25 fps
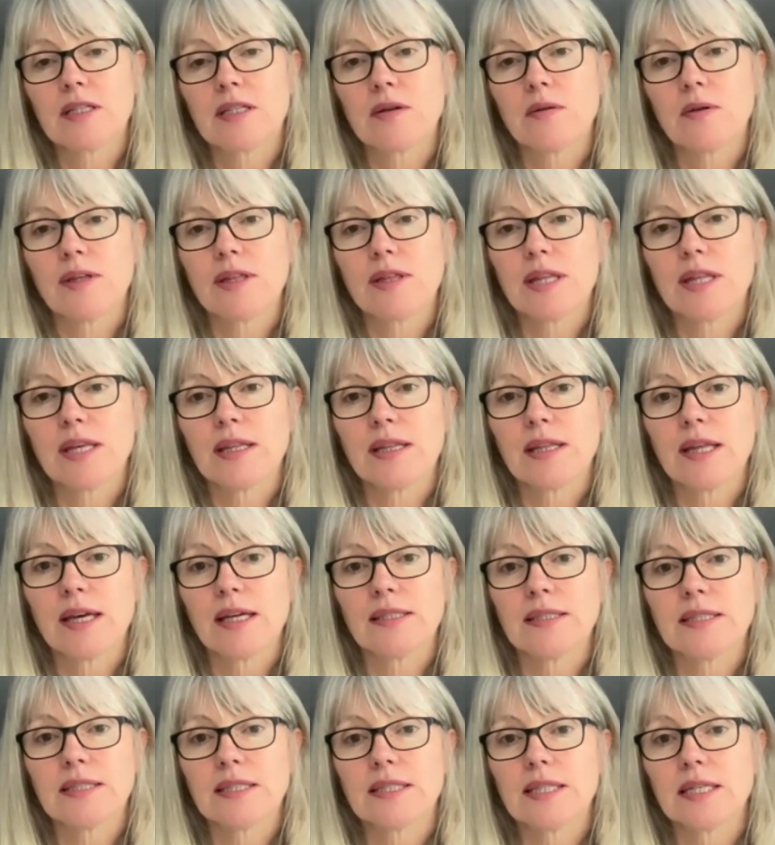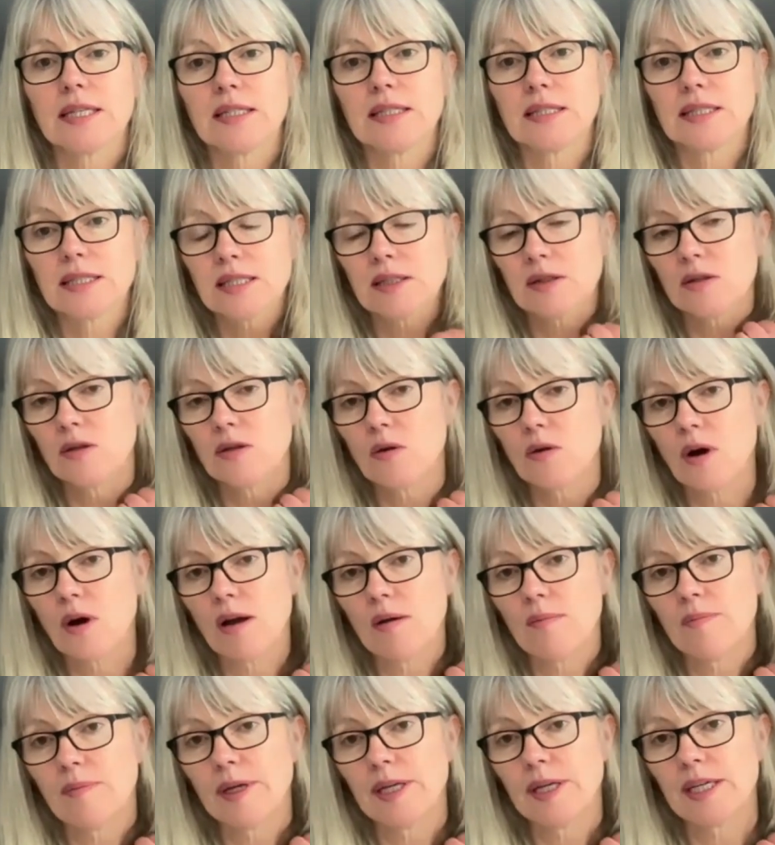So I think that's still quite
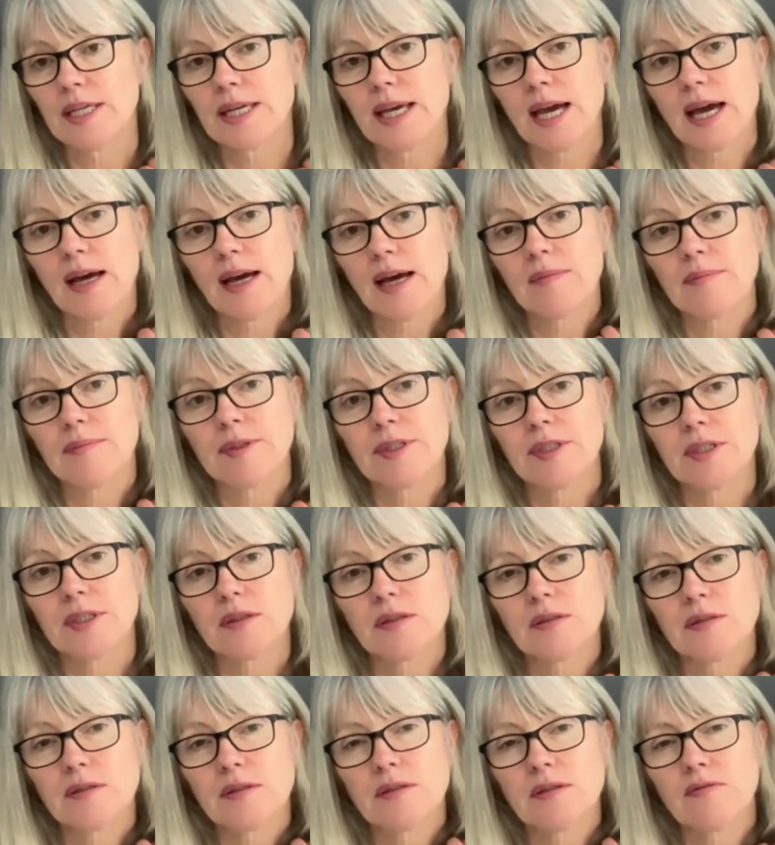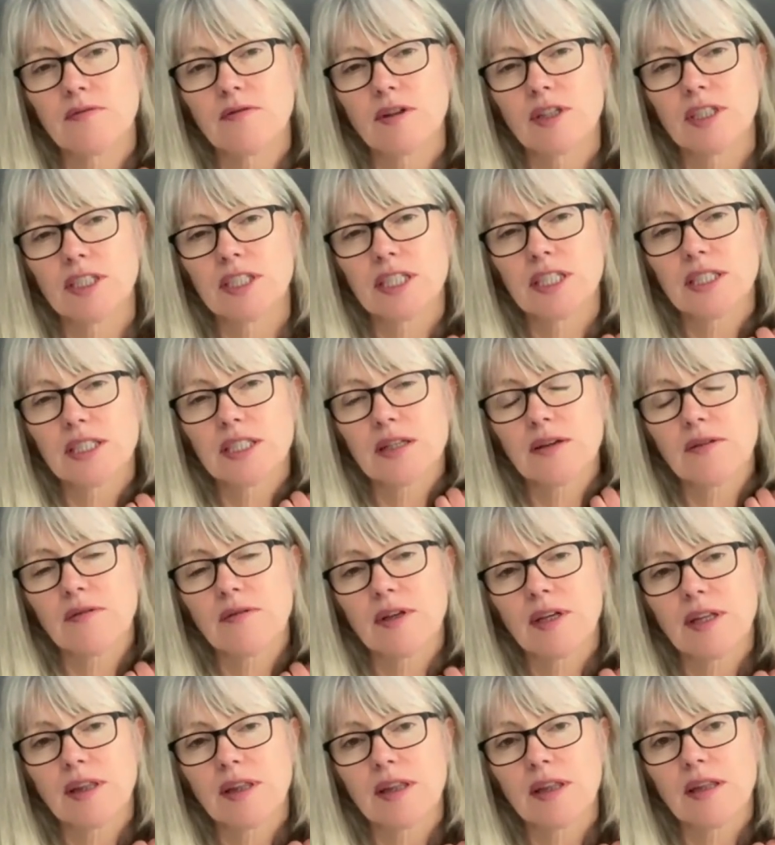a big gap. So Francesca,
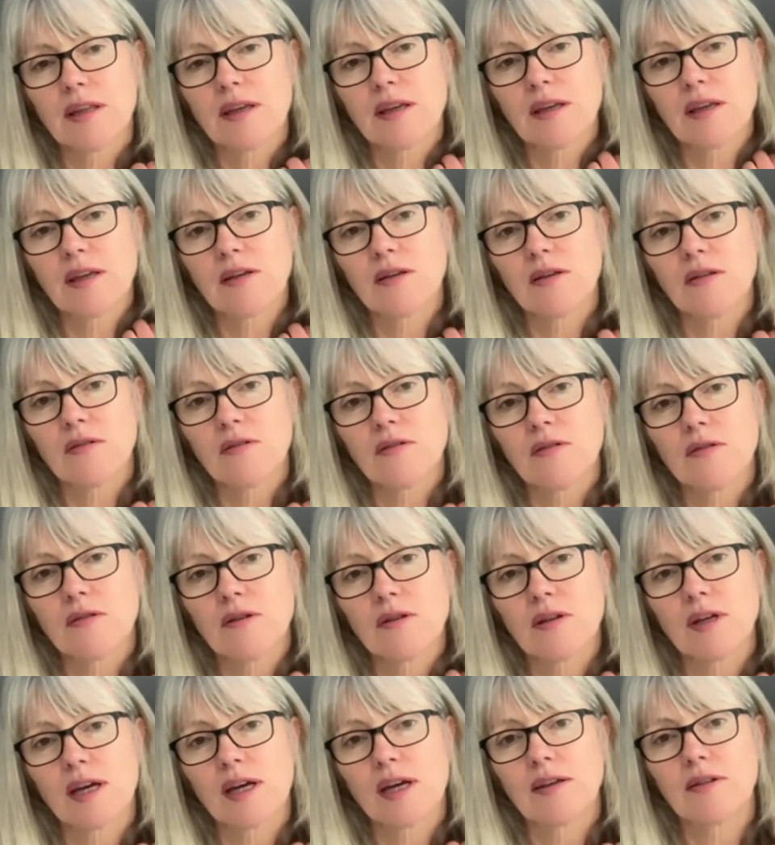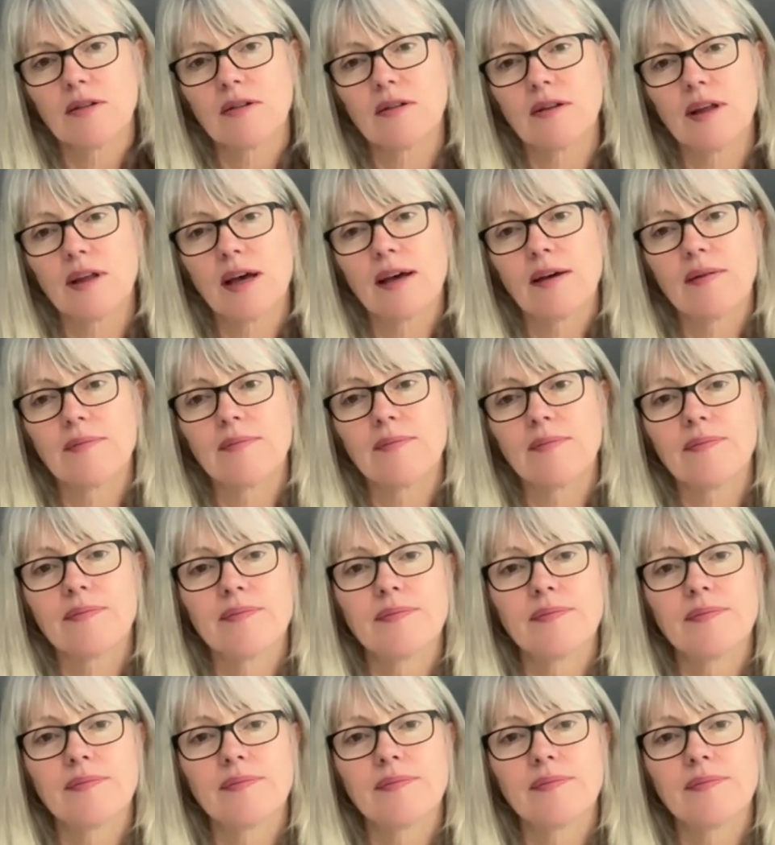anything you could add to that?